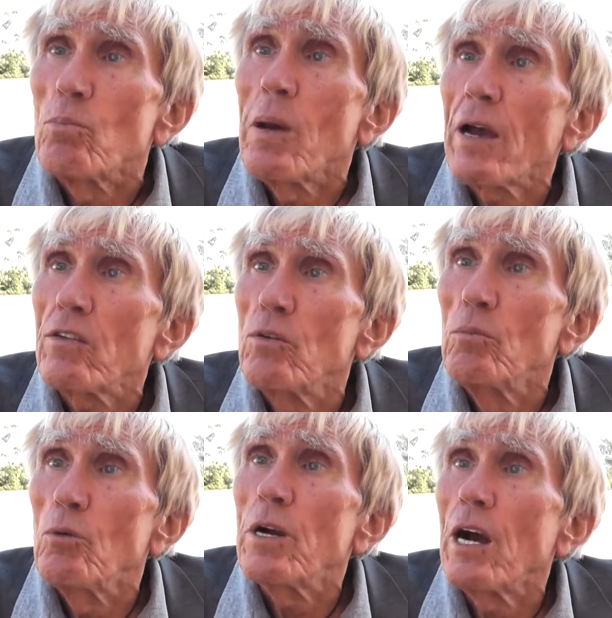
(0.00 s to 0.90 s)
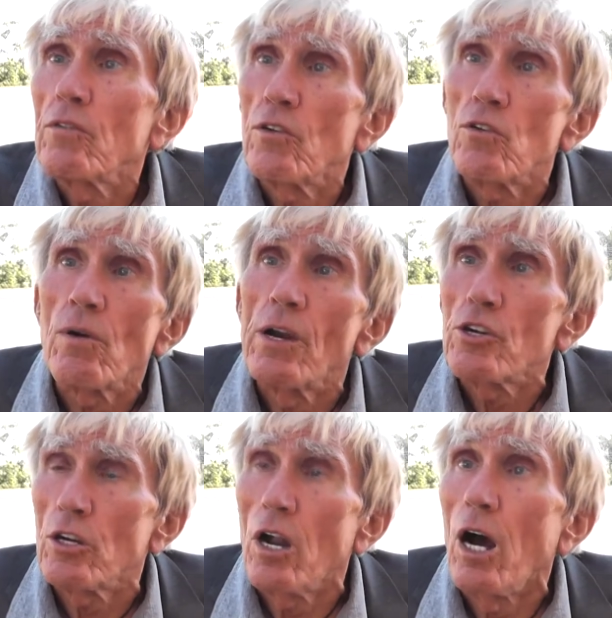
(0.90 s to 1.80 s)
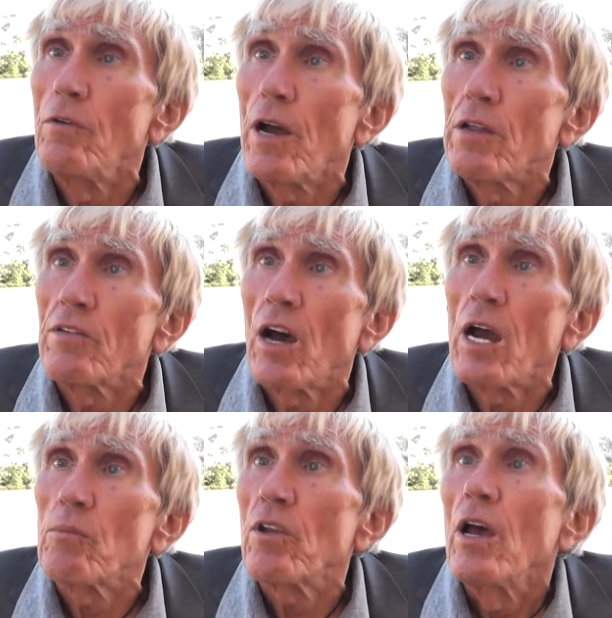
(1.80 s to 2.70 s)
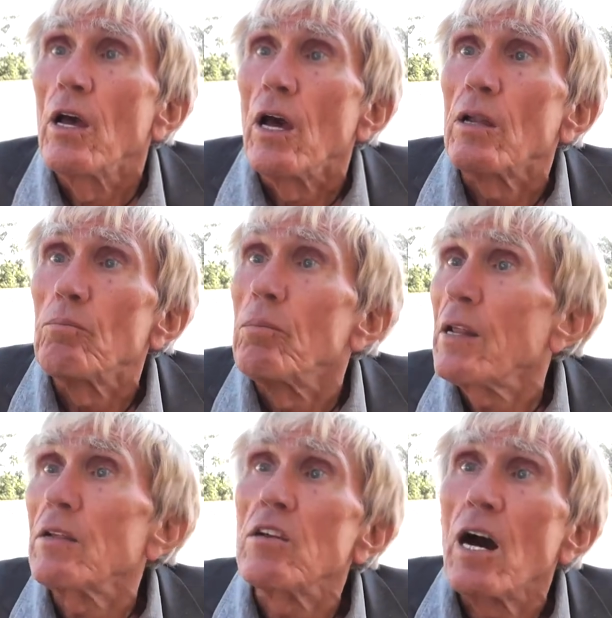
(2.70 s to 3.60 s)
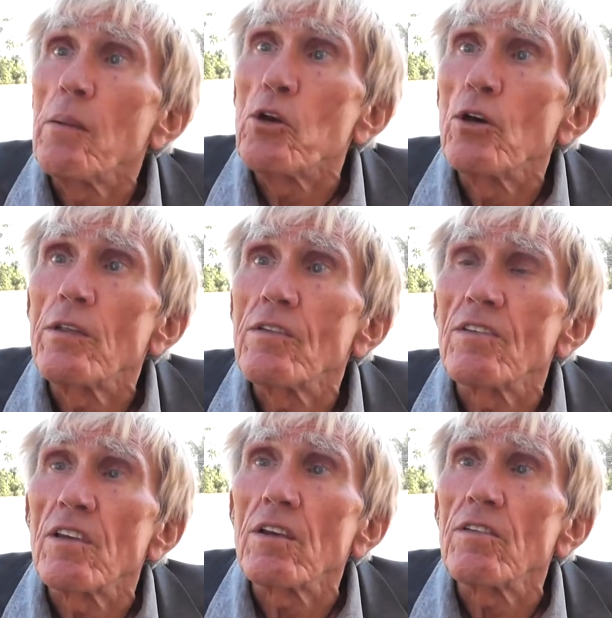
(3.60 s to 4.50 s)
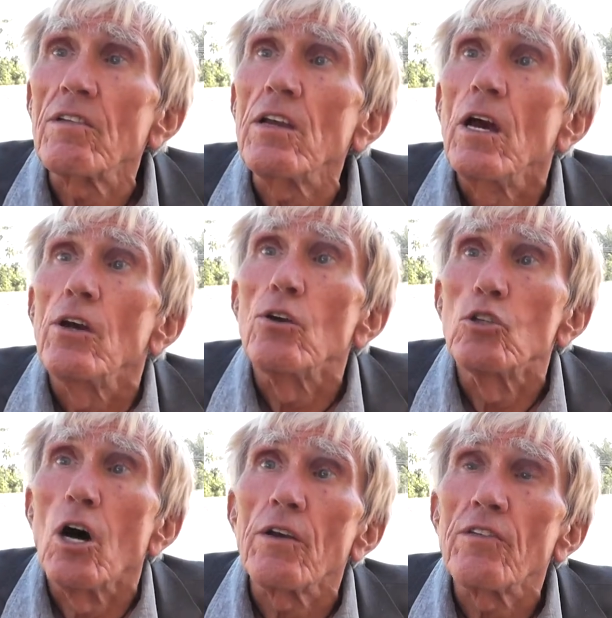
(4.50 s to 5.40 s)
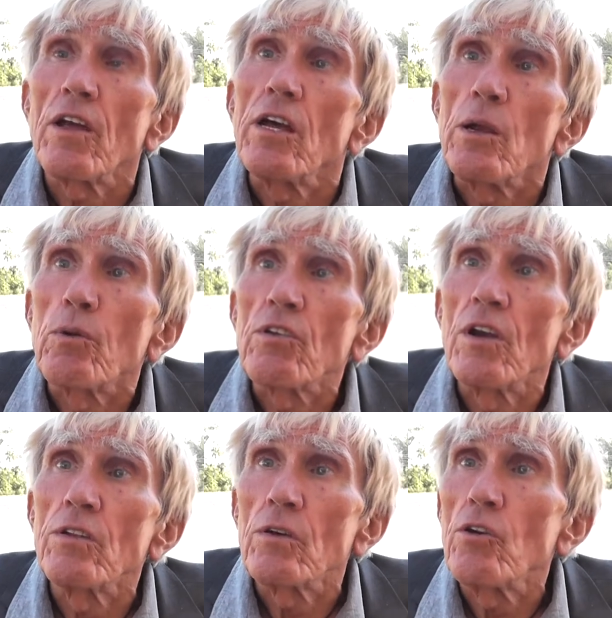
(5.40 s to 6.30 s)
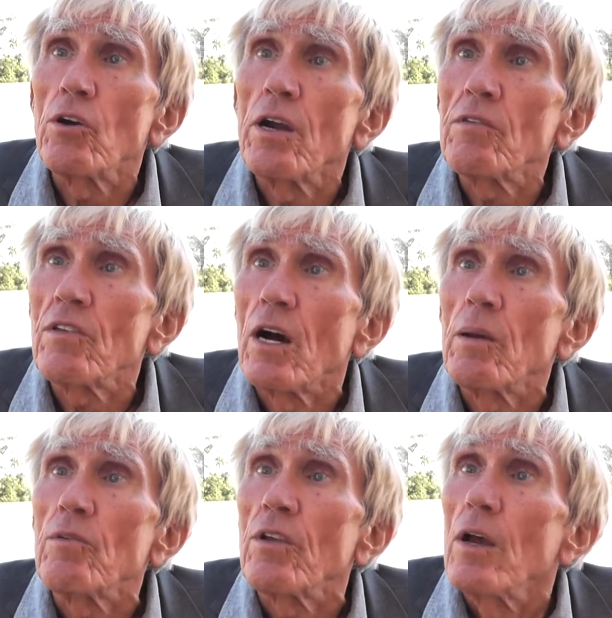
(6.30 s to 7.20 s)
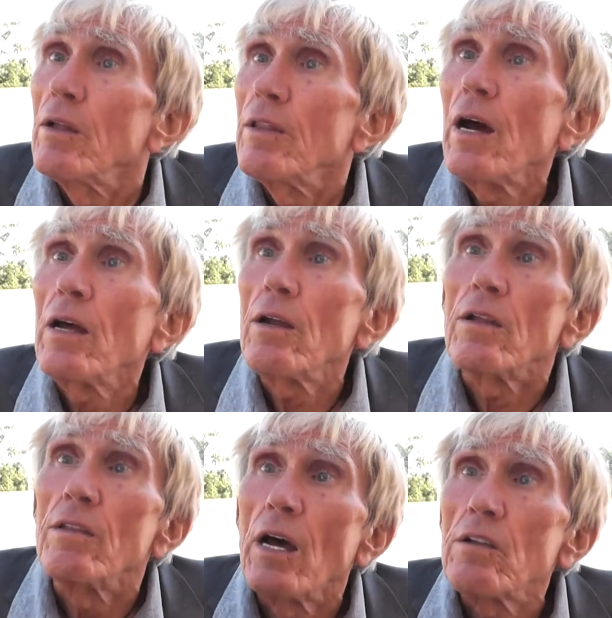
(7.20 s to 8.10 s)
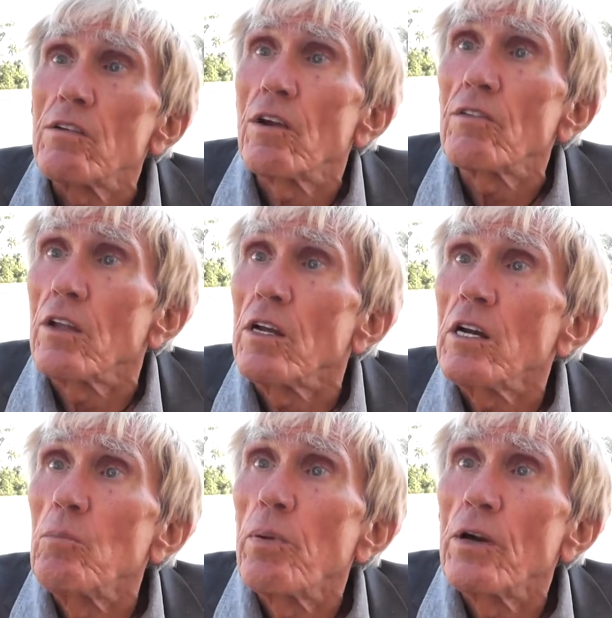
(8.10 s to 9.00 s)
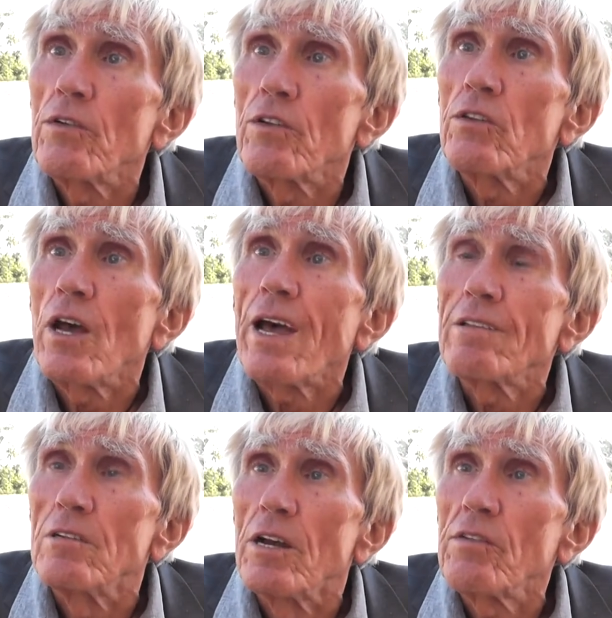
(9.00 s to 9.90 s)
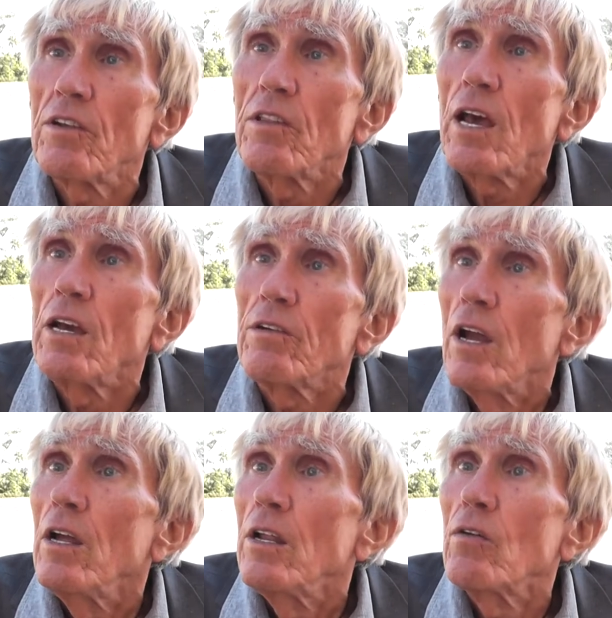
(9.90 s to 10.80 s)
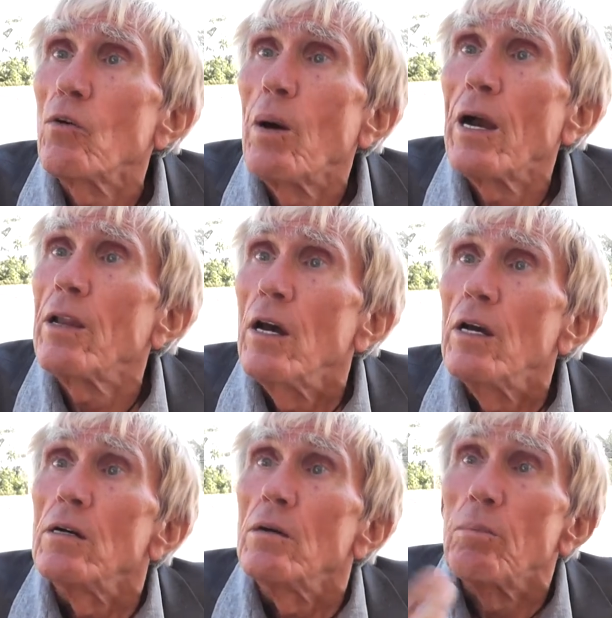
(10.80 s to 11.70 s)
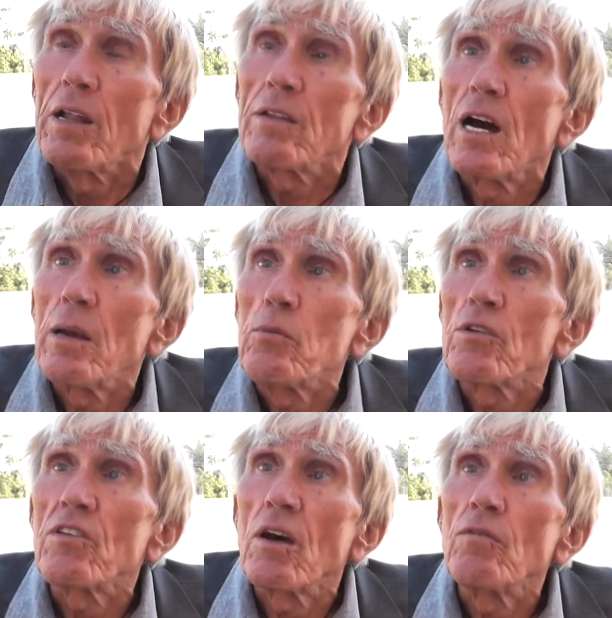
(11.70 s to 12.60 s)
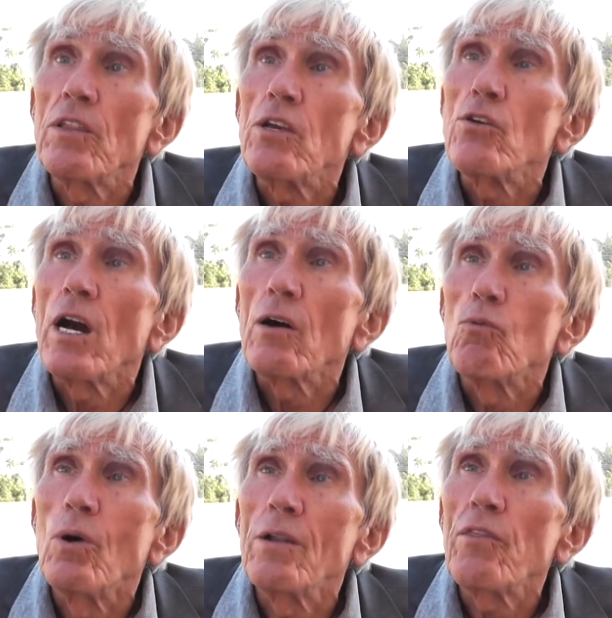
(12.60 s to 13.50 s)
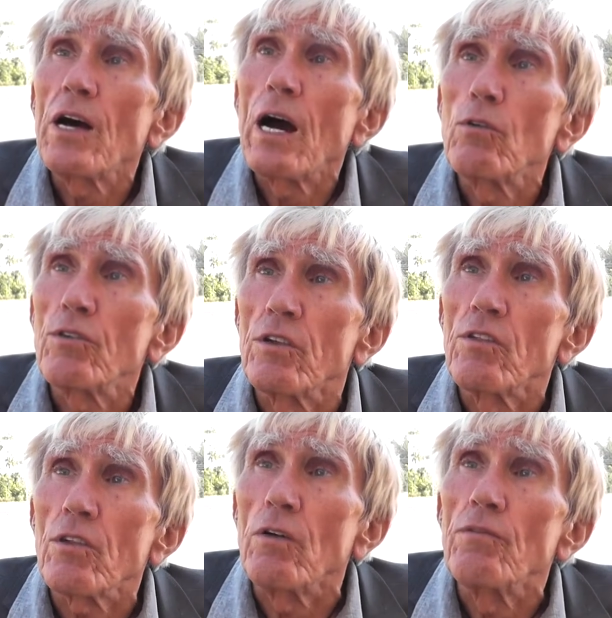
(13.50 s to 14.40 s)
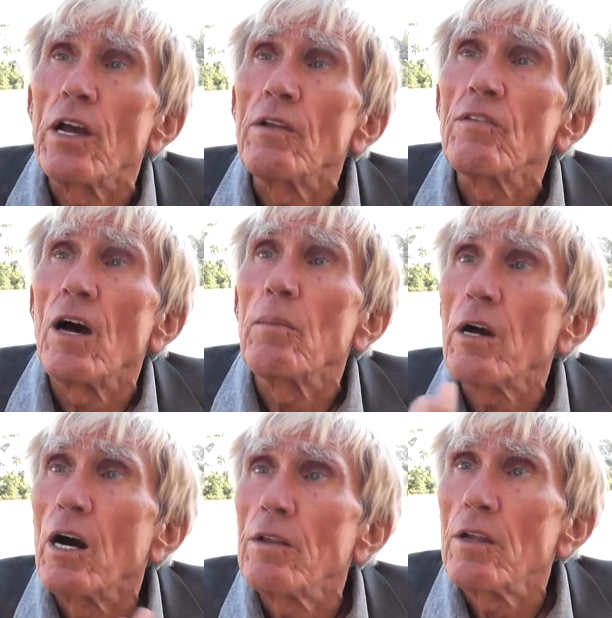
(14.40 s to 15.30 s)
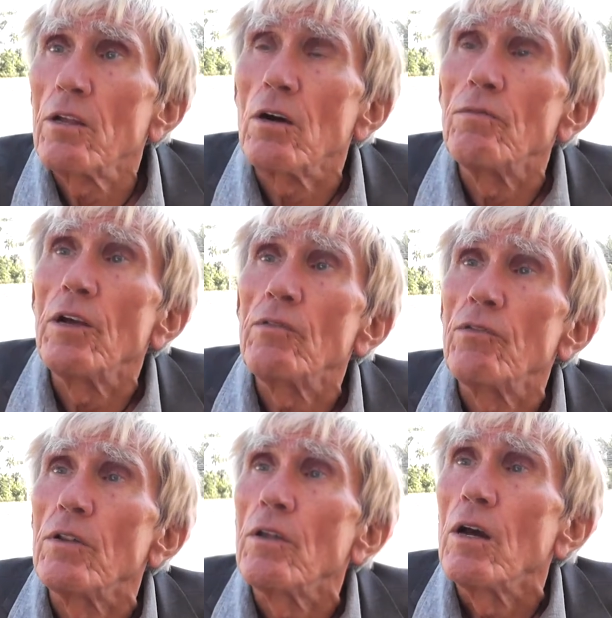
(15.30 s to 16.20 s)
maximum concentration of enzymes. And by the time you hit 60, you lost 80% of your enzymes. That's just in comparison to adolescent age. Never mind, by the time you're 70, you've got 1,000th of the enzyme content of infant.